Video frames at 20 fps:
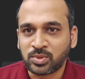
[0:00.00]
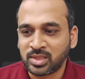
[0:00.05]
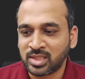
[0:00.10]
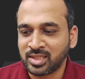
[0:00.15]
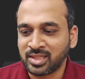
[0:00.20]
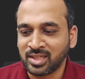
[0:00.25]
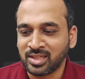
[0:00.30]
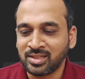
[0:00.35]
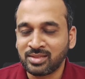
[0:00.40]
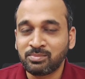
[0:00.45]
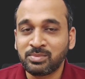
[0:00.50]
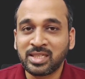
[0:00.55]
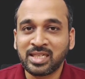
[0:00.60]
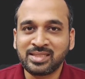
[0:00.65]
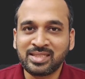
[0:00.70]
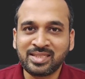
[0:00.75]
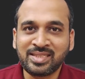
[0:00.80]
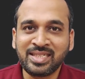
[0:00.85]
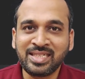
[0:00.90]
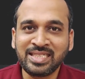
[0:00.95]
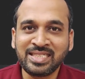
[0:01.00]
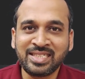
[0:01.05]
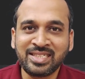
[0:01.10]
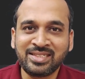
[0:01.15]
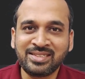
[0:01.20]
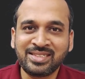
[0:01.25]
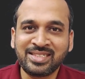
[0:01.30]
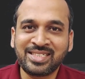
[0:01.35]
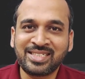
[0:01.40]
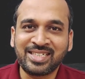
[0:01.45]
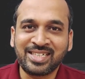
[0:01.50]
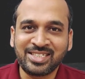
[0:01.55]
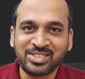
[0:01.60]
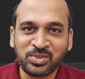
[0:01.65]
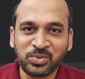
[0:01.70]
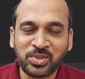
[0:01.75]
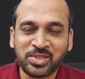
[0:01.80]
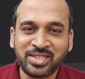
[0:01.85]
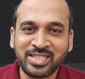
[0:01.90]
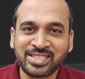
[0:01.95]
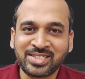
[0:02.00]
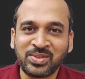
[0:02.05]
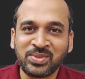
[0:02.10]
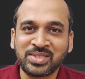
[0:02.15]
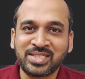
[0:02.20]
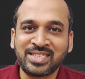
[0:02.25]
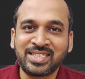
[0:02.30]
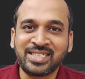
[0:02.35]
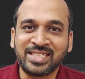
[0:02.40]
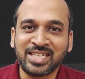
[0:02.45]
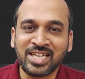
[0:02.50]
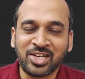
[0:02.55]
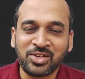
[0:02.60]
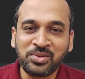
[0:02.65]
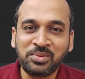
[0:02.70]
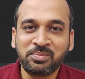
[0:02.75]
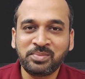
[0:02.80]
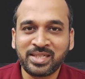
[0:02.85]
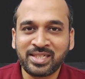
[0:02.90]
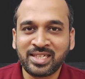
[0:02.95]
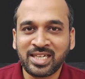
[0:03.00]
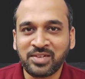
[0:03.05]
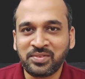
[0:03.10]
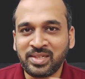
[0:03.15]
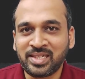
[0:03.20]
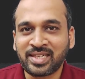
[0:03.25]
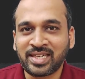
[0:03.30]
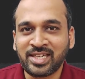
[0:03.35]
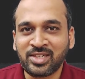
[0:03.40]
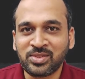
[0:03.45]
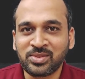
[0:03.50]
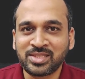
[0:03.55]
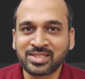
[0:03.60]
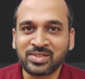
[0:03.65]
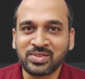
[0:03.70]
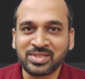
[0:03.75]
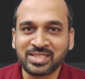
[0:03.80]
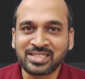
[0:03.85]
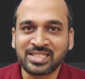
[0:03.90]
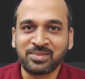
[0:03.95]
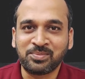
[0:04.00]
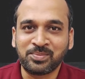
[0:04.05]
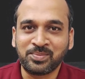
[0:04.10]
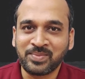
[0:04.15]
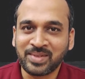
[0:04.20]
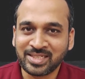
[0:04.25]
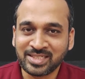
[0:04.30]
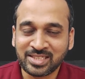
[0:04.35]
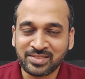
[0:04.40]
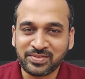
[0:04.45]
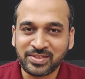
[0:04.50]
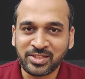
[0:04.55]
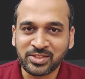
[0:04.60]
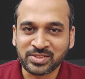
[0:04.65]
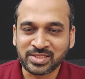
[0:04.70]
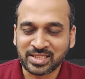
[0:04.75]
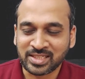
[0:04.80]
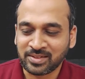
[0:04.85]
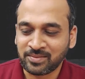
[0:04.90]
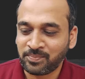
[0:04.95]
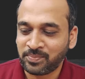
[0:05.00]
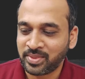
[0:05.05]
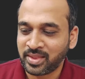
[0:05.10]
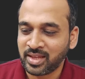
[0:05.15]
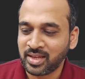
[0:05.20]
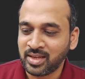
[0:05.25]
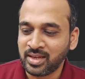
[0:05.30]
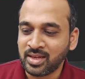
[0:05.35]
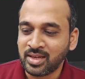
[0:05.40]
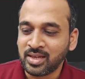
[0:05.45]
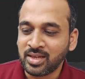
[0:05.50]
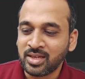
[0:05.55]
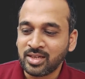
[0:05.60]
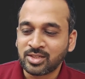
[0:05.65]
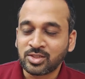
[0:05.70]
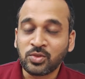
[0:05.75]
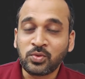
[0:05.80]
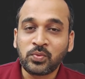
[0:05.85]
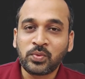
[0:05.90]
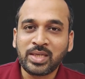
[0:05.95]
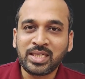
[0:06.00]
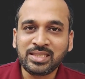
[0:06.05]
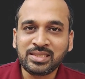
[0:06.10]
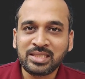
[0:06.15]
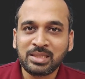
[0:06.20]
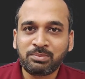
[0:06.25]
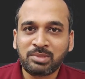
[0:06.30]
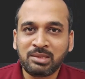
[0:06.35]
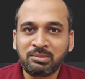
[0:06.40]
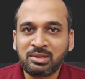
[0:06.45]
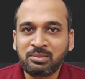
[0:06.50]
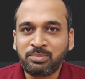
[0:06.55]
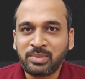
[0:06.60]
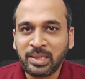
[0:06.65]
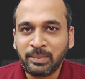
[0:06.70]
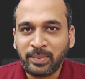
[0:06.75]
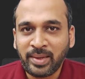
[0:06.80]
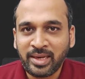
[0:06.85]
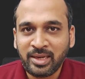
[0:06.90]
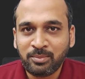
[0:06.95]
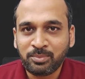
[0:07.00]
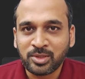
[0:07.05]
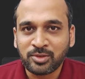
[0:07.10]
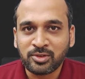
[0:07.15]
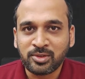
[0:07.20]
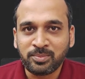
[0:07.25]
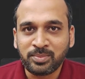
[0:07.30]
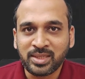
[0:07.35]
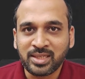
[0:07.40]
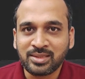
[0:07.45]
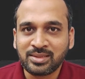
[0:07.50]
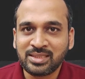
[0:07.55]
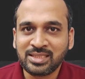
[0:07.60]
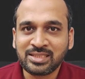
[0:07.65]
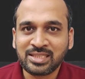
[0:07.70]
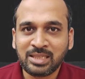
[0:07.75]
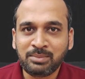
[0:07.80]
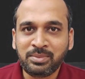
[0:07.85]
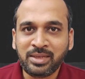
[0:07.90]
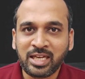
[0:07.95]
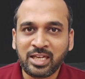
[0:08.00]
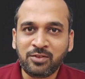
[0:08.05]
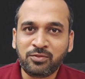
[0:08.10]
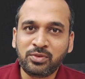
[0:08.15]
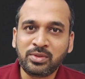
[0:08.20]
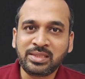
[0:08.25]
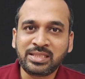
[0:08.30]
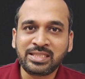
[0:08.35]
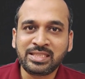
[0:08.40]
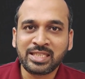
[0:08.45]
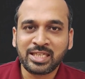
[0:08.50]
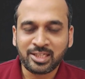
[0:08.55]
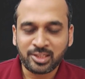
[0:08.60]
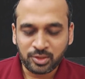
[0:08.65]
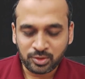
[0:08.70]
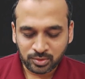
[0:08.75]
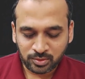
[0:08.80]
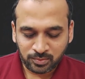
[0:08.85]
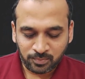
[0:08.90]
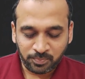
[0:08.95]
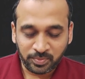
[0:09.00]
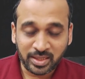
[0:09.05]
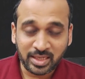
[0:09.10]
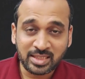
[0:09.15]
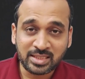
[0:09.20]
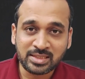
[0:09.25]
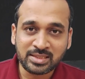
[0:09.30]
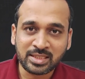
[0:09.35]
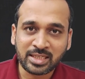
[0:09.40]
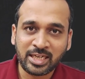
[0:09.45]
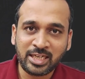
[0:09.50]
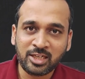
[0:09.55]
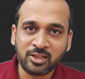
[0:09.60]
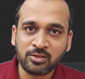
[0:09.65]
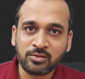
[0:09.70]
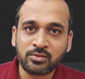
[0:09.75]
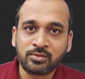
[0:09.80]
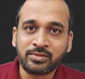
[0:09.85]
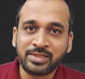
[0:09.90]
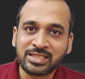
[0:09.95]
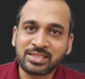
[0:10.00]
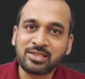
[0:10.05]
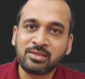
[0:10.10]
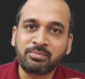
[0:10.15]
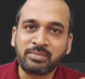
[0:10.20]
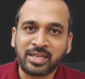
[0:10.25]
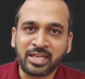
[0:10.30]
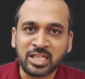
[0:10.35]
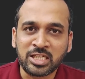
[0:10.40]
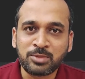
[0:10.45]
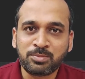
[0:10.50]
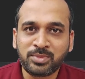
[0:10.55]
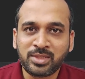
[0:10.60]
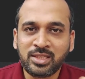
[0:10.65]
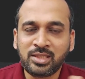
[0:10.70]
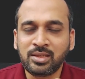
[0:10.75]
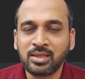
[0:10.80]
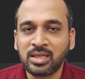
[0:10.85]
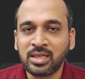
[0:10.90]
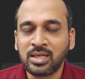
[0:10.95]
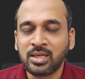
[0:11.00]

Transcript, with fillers: what the thing. The other thing here that I don't want to disclose it now, but I will try to disclose some other videos here. So what is deployment pipeline in Power B I? This can be helpful scenario in the kind of version management,